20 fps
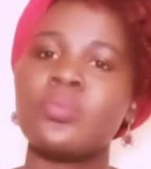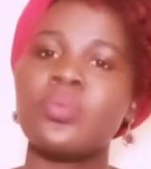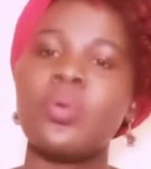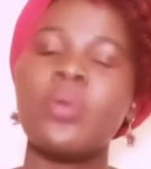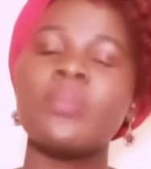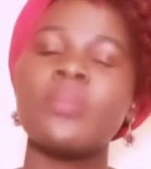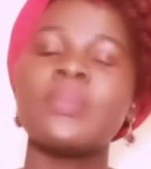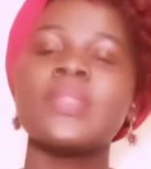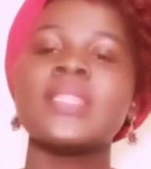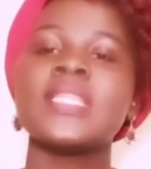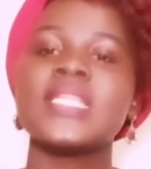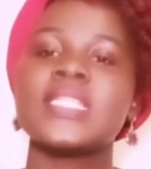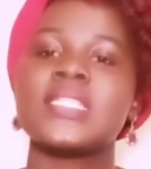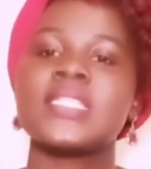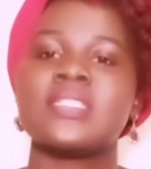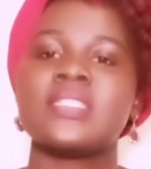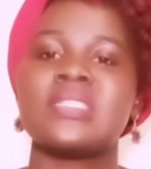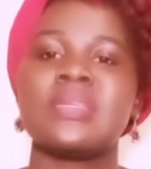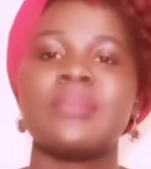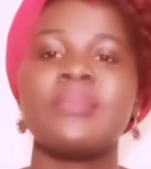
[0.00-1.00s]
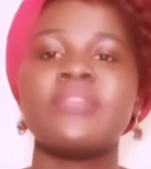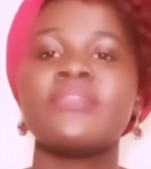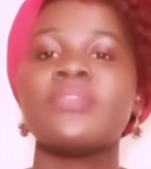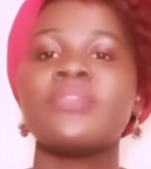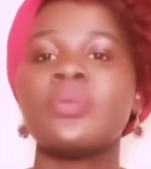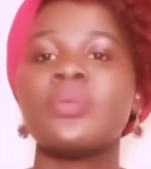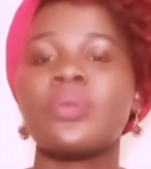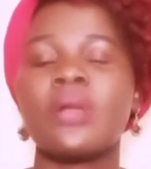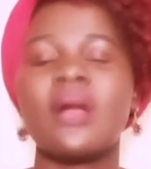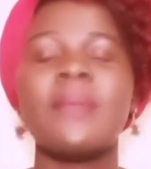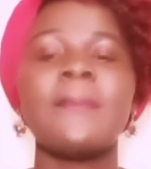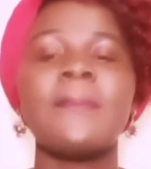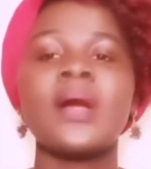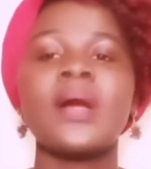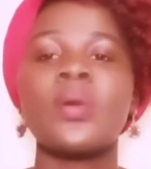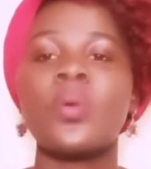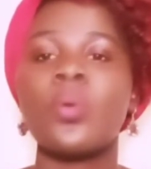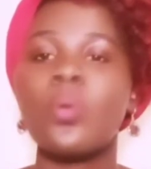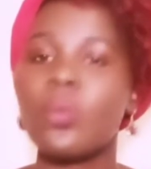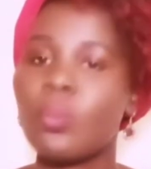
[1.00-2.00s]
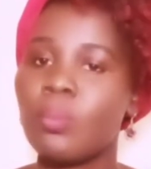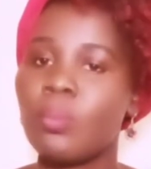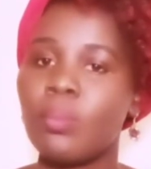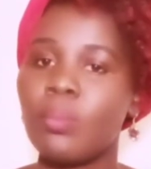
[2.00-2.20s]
complete it before you come back home